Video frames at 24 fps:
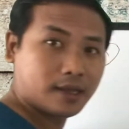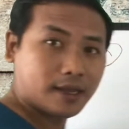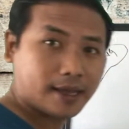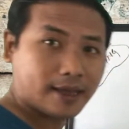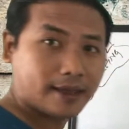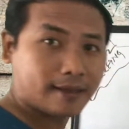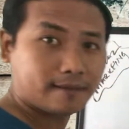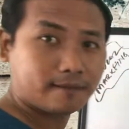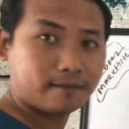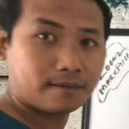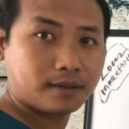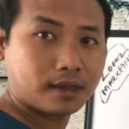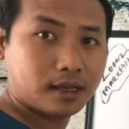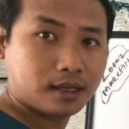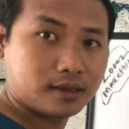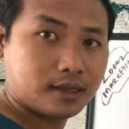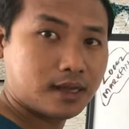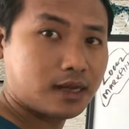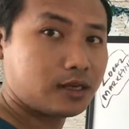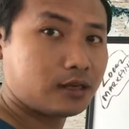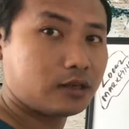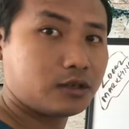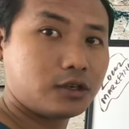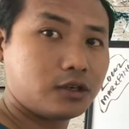and
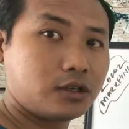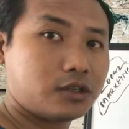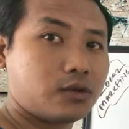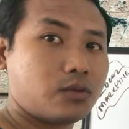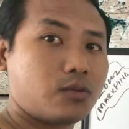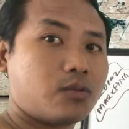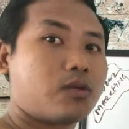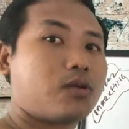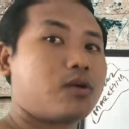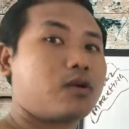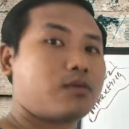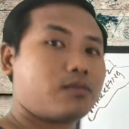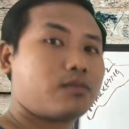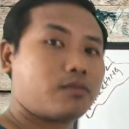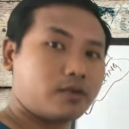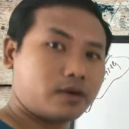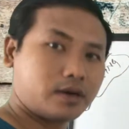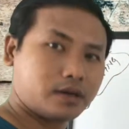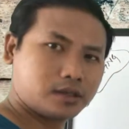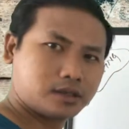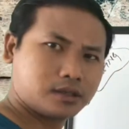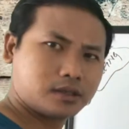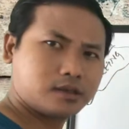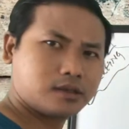that include the
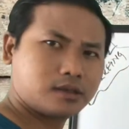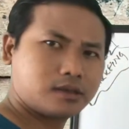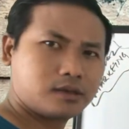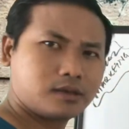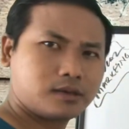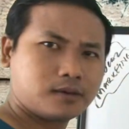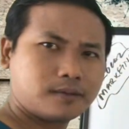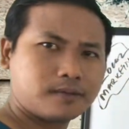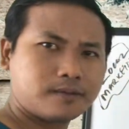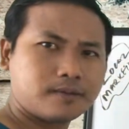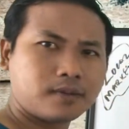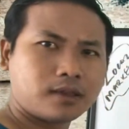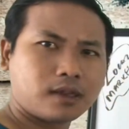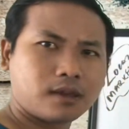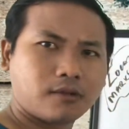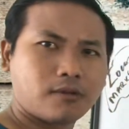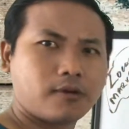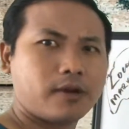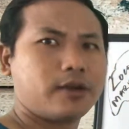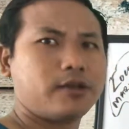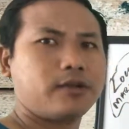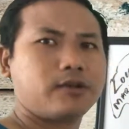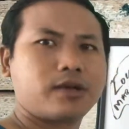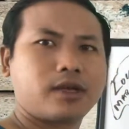WordPress,
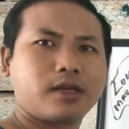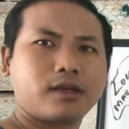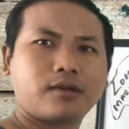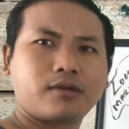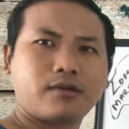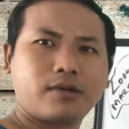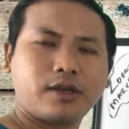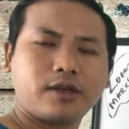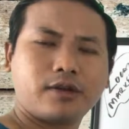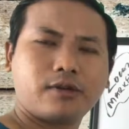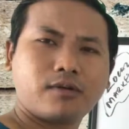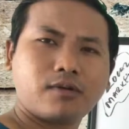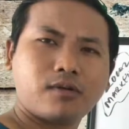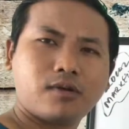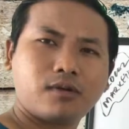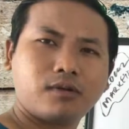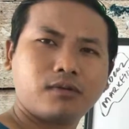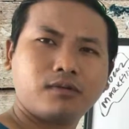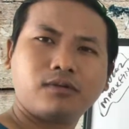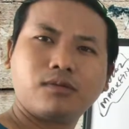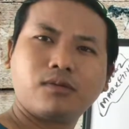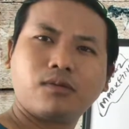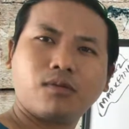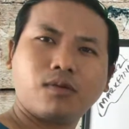right? You can create your
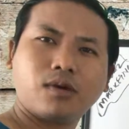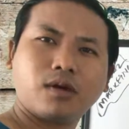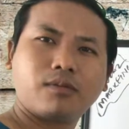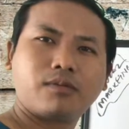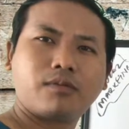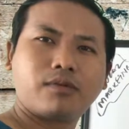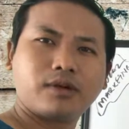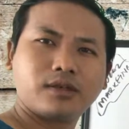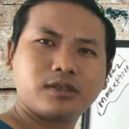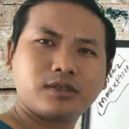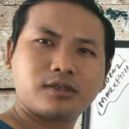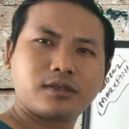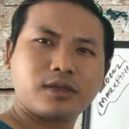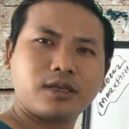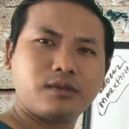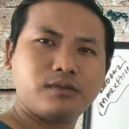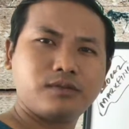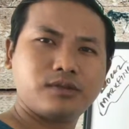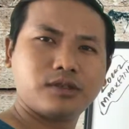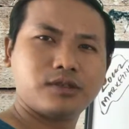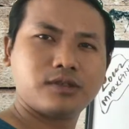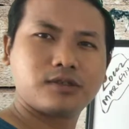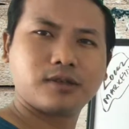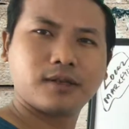own WordPress
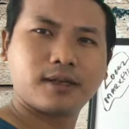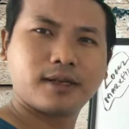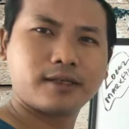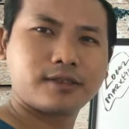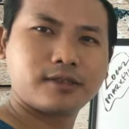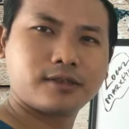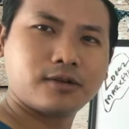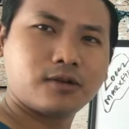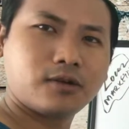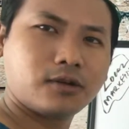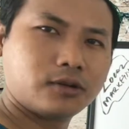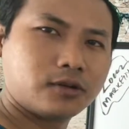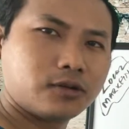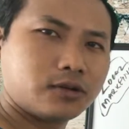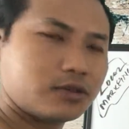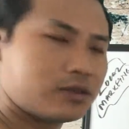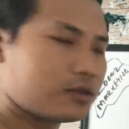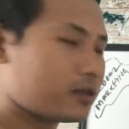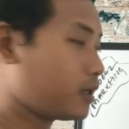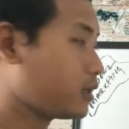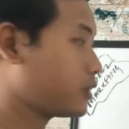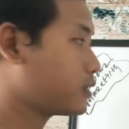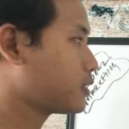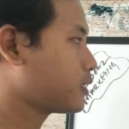themes and selecting all those
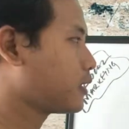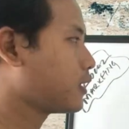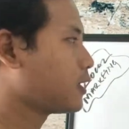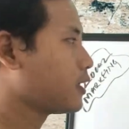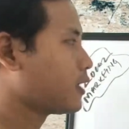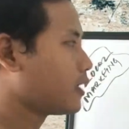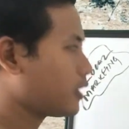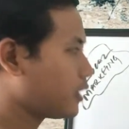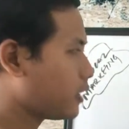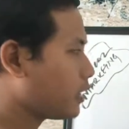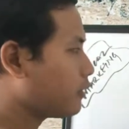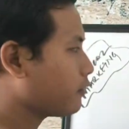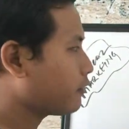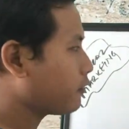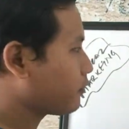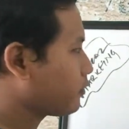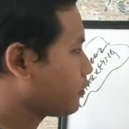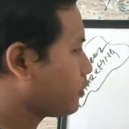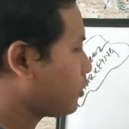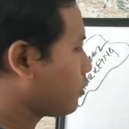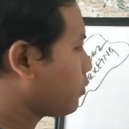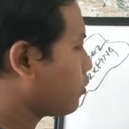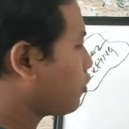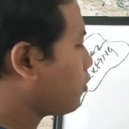things. If
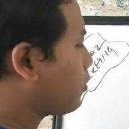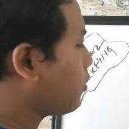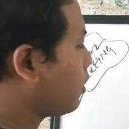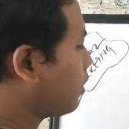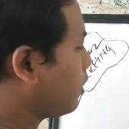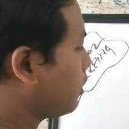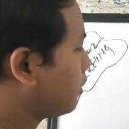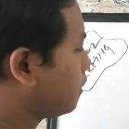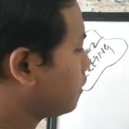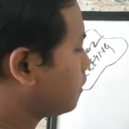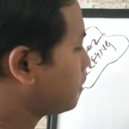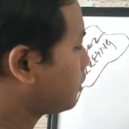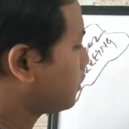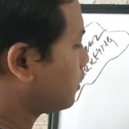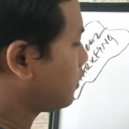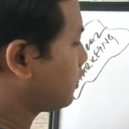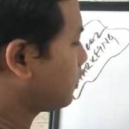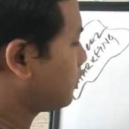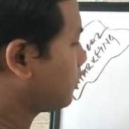you want